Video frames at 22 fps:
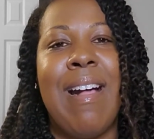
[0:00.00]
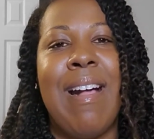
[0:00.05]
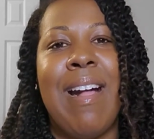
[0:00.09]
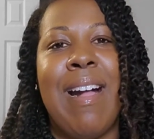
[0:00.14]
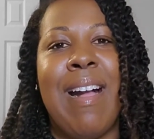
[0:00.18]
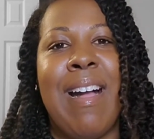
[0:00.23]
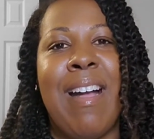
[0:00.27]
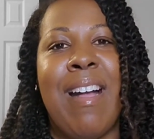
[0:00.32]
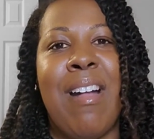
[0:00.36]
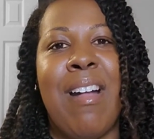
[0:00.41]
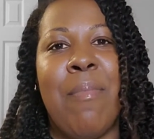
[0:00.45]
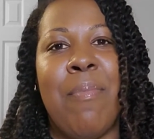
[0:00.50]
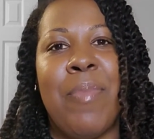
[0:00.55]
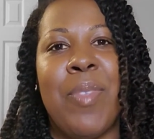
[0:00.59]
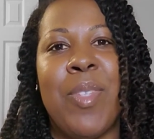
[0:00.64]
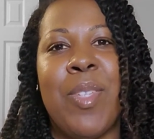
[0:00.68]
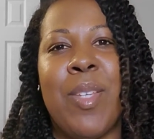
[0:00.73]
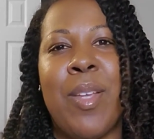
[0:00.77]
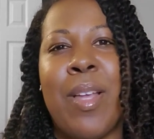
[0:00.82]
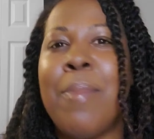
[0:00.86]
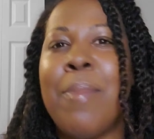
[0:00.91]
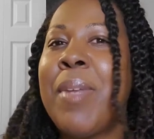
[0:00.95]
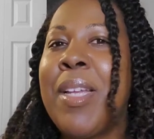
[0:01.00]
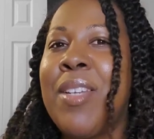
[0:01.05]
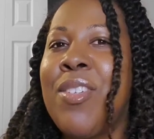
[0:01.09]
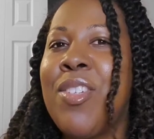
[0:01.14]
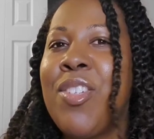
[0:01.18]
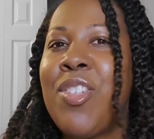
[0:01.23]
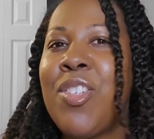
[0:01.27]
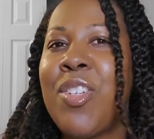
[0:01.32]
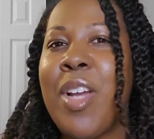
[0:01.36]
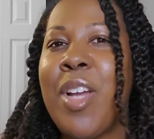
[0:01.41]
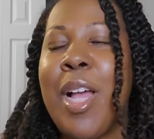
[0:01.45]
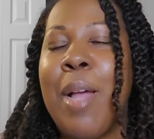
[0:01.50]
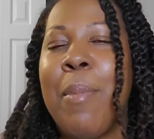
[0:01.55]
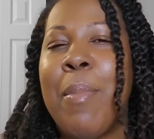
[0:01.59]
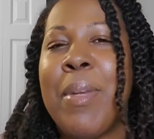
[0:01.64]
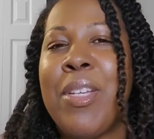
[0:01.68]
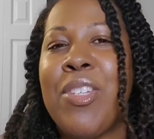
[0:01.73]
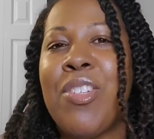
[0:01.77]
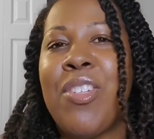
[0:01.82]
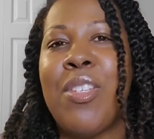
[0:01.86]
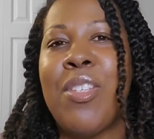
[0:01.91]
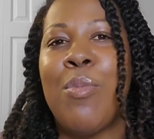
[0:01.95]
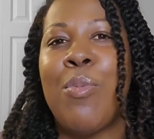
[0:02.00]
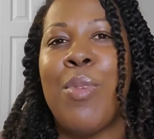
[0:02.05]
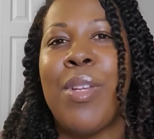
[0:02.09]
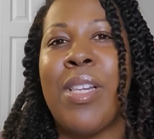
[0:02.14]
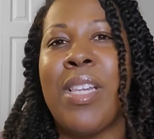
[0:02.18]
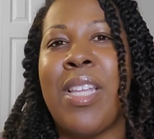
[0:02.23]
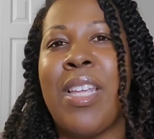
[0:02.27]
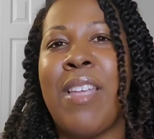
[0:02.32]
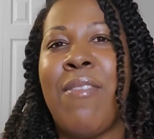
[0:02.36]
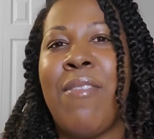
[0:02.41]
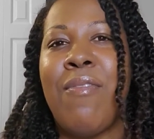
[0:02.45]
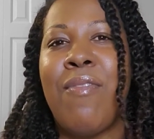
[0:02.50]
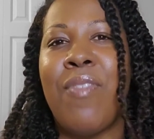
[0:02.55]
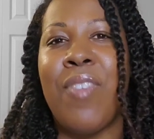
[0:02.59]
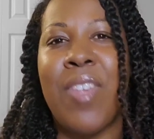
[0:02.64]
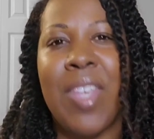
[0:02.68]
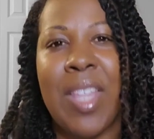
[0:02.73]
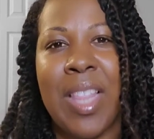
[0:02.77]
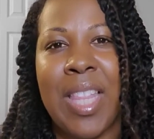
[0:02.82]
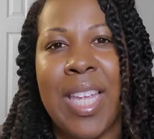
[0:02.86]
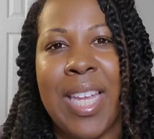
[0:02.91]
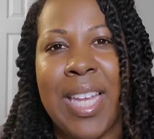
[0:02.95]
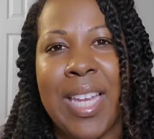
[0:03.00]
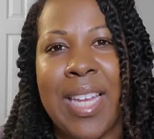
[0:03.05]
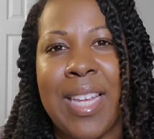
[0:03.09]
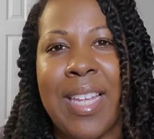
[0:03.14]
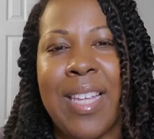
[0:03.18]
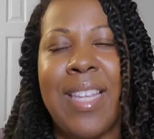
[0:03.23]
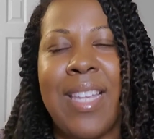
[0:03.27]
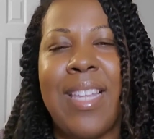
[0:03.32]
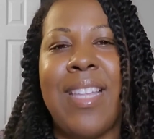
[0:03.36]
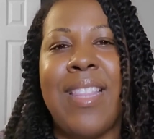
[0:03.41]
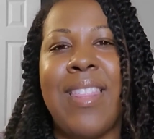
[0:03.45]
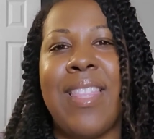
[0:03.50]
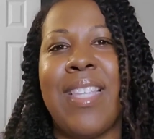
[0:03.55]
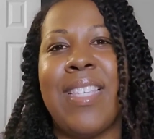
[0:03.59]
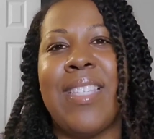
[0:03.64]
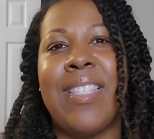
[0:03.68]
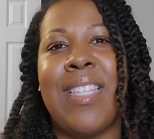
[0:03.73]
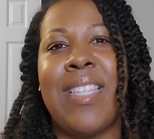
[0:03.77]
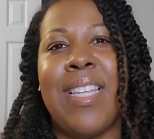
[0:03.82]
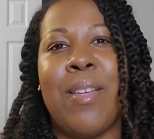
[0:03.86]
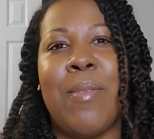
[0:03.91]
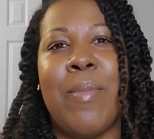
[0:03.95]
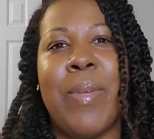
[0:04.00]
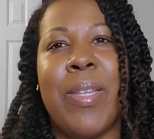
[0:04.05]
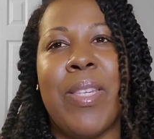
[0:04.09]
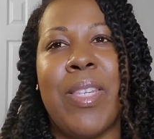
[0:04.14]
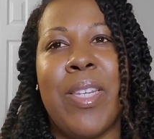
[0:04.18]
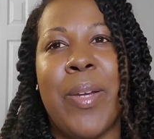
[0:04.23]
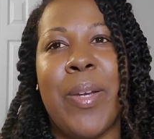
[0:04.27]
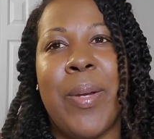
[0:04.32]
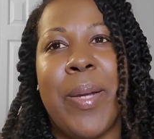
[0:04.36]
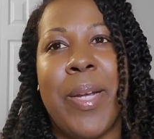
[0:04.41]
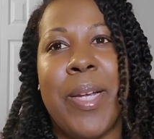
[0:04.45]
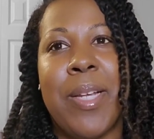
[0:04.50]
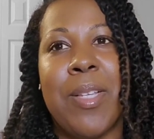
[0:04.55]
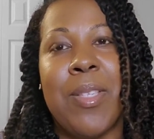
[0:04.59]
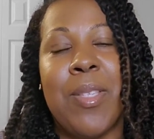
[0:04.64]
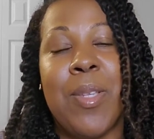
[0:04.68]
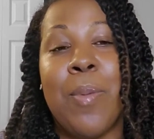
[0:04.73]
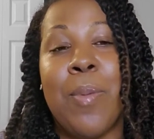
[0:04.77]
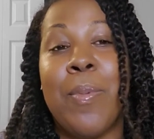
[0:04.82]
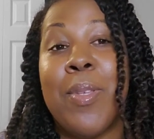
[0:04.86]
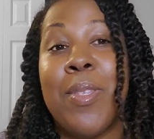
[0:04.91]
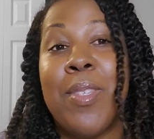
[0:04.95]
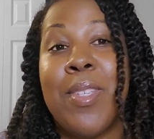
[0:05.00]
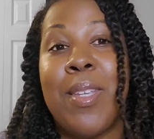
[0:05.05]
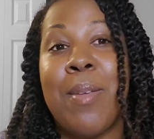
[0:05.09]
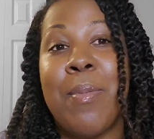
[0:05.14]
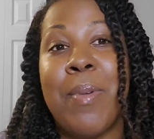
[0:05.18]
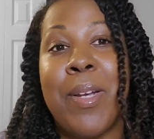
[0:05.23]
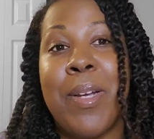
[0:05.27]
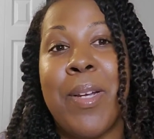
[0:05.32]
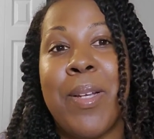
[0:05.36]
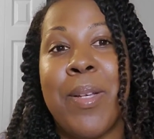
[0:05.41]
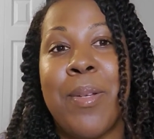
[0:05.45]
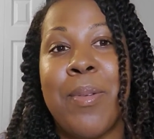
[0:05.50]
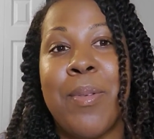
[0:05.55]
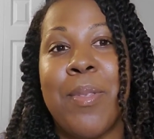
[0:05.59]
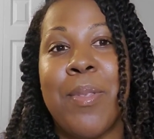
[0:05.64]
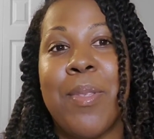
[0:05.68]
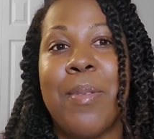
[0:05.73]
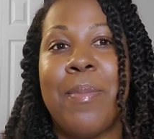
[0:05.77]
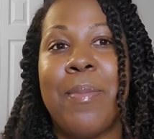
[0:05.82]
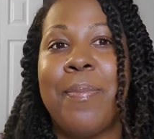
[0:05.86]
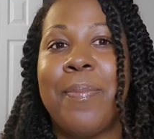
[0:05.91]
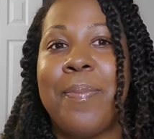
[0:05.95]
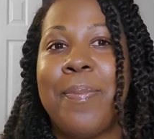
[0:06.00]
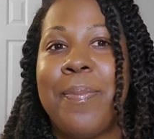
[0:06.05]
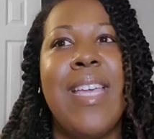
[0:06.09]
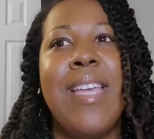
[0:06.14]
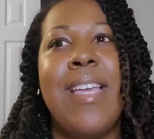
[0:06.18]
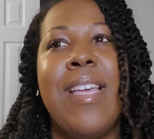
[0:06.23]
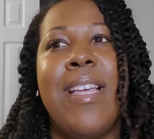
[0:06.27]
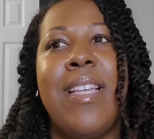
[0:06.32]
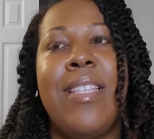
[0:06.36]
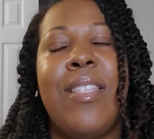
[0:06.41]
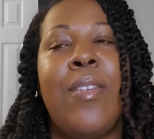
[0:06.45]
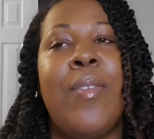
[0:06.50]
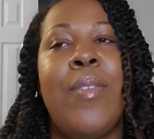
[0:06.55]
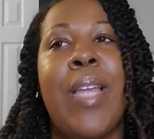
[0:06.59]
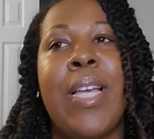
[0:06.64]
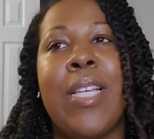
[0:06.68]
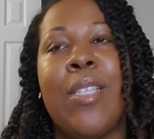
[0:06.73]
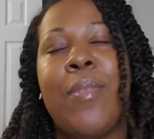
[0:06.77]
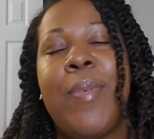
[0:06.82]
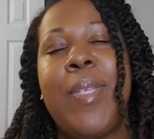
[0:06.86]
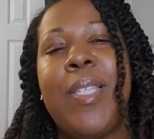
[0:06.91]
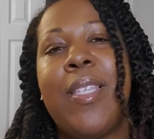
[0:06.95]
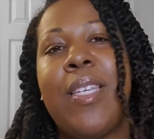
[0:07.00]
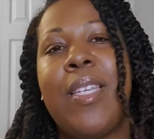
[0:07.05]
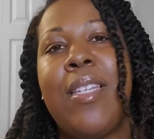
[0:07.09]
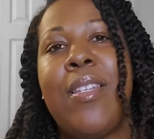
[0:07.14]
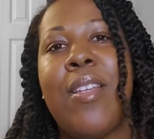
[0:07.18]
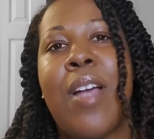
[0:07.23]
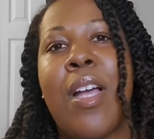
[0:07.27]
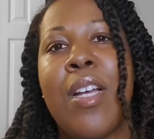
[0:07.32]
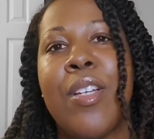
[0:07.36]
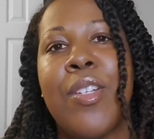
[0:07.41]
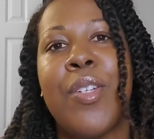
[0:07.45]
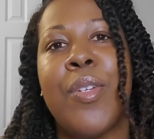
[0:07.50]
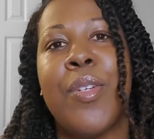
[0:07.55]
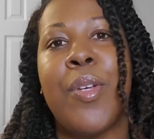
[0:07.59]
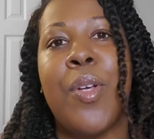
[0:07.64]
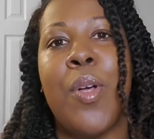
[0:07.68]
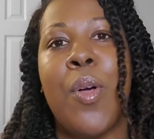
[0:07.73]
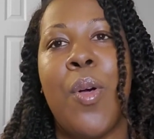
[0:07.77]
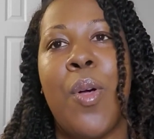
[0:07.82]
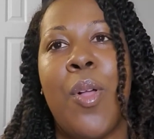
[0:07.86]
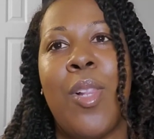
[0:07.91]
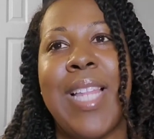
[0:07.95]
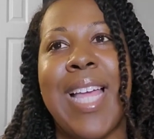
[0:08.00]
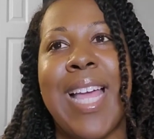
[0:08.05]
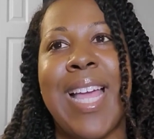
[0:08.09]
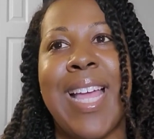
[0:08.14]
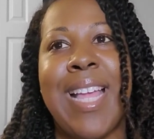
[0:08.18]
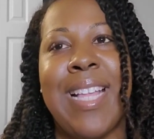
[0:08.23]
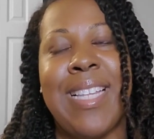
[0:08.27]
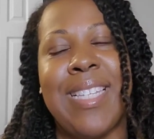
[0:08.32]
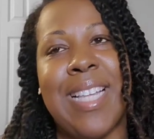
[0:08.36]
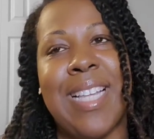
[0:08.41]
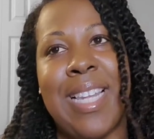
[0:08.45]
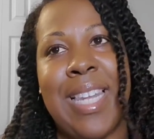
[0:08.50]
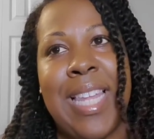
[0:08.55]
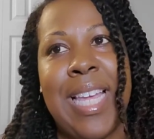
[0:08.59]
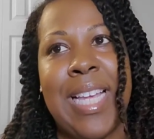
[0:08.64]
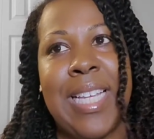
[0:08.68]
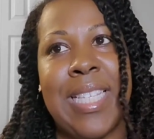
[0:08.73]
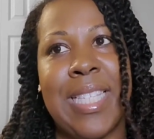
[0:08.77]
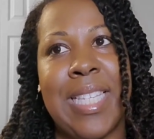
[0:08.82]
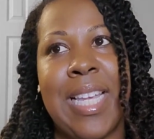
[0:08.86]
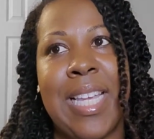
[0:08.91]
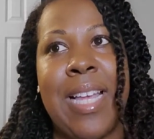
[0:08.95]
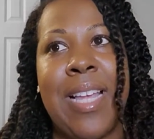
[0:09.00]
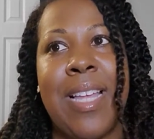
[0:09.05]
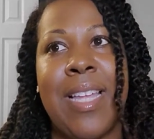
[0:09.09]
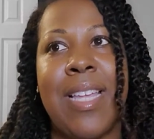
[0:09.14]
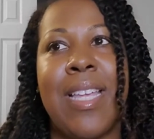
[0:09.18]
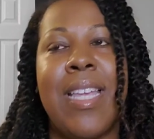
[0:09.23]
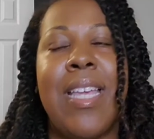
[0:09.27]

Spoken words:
So I'm not too sure how much she's really feeling this thing with Derek. So we'll see where it goes. So next we see Dr. Nicole and Alexia.